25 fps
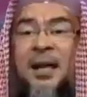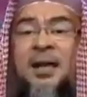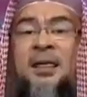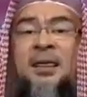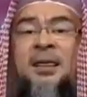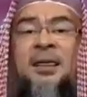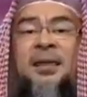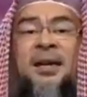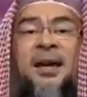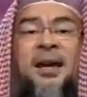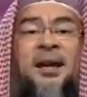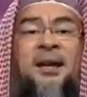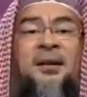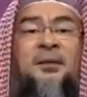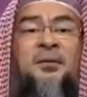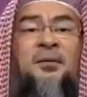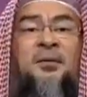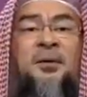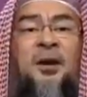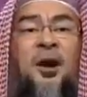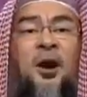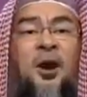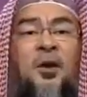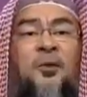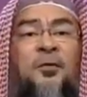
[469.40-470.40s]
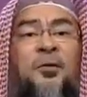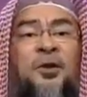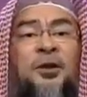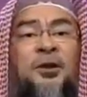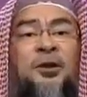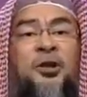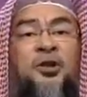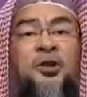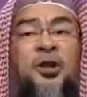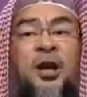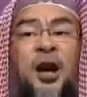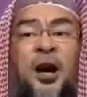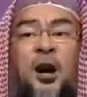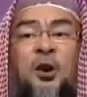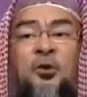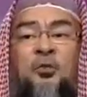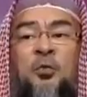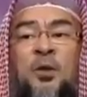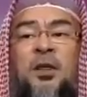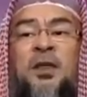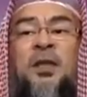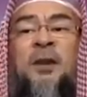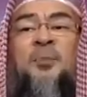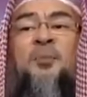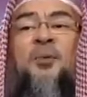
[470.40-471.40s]
and then offer
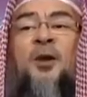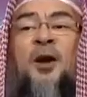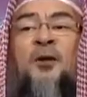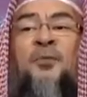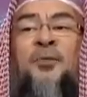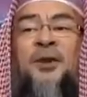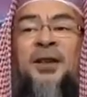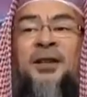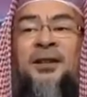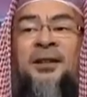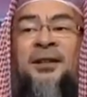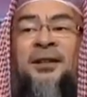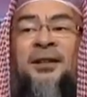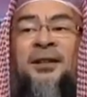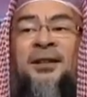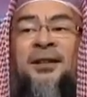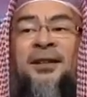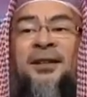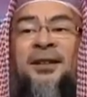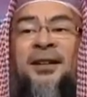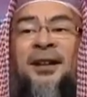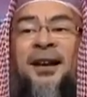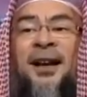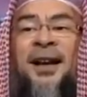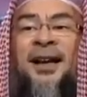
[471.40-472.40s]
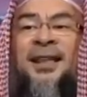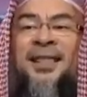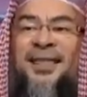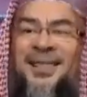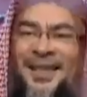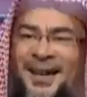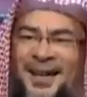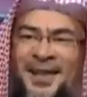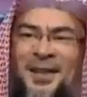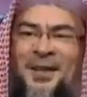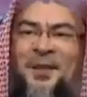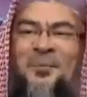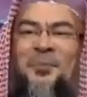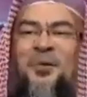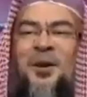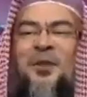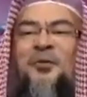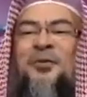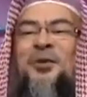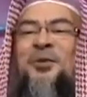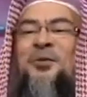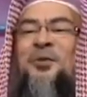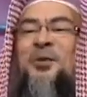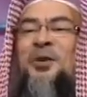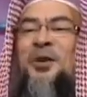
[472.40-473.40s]
tashahud with the Prophet, and then the
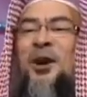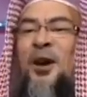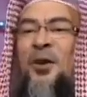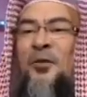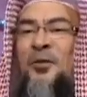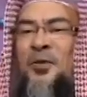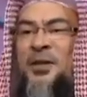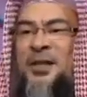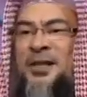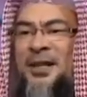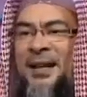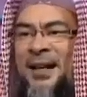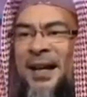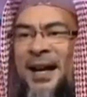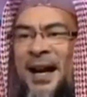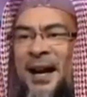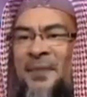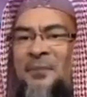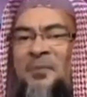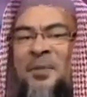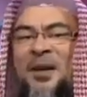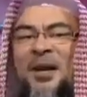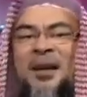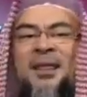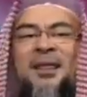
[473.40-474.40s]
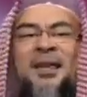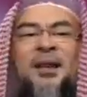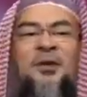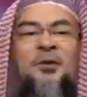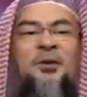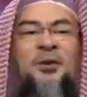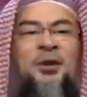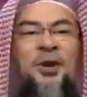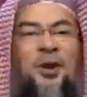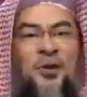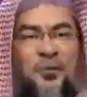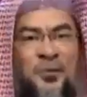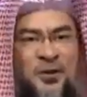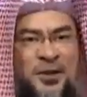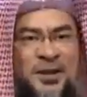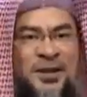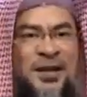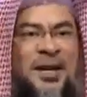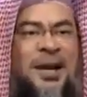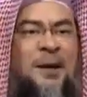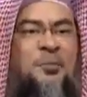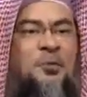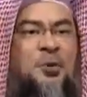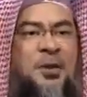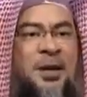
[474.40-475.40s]
Prophet would offer salam, and they would offer
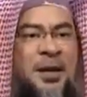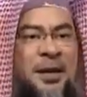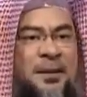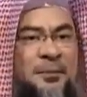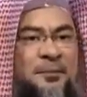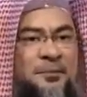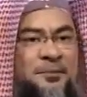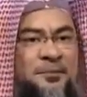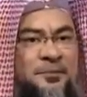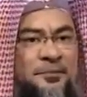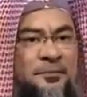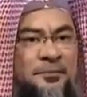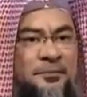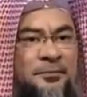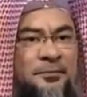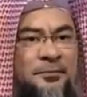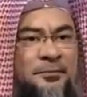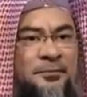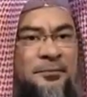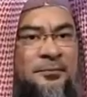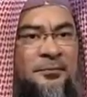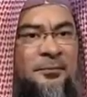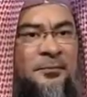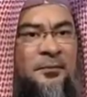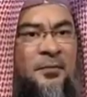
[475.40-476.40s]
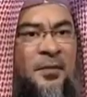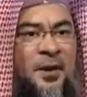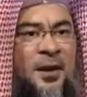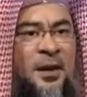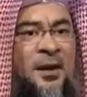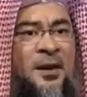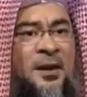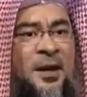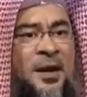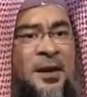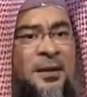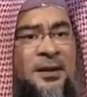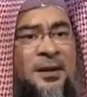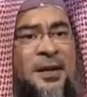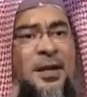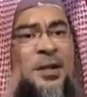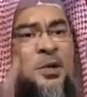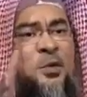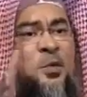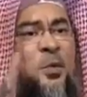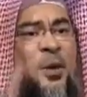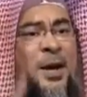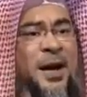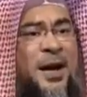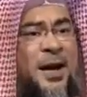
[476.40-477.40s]
salam with him. And
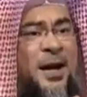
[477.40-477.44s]
this